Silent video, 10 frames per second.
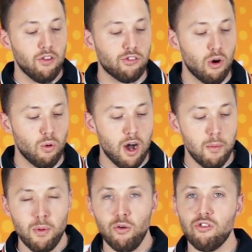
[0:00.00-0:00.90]

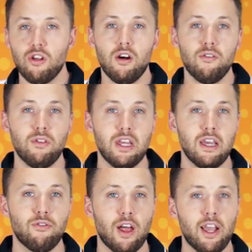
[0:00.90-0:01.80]
So most of
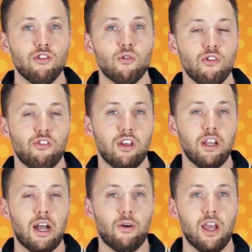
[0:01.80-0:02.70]
the flight controllers you
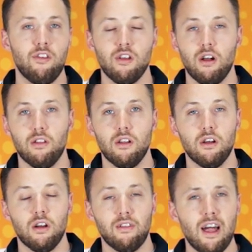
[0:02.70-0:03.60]
see nowadays,
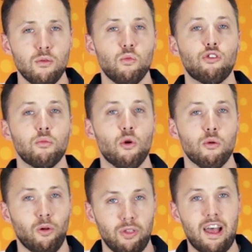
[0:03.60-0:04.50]
a lot of them will
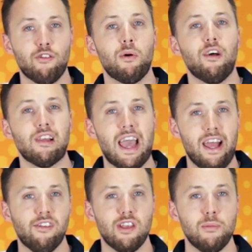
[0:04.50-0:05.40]
support both SBUS
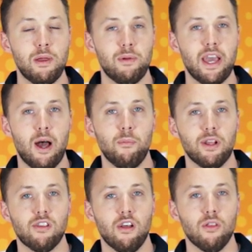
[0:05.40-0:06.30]
and CPPM,
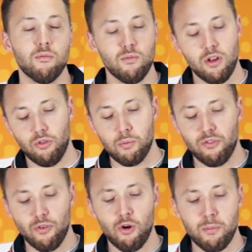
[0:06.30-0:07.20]
but the
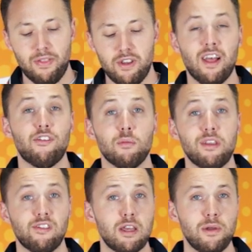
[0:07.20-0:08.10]
preferred method tends to be
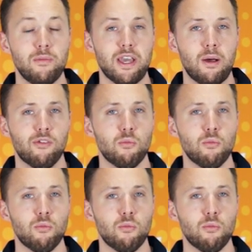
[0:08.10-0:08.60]
CPPM.